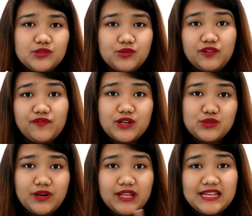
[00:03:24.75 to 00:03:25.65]
So the
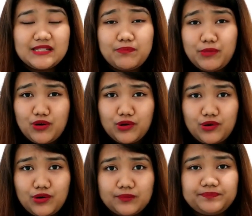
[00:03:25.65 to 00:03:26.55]
first one is
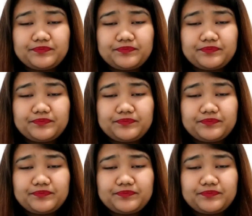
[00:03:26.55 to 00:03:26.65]
Myeongdong.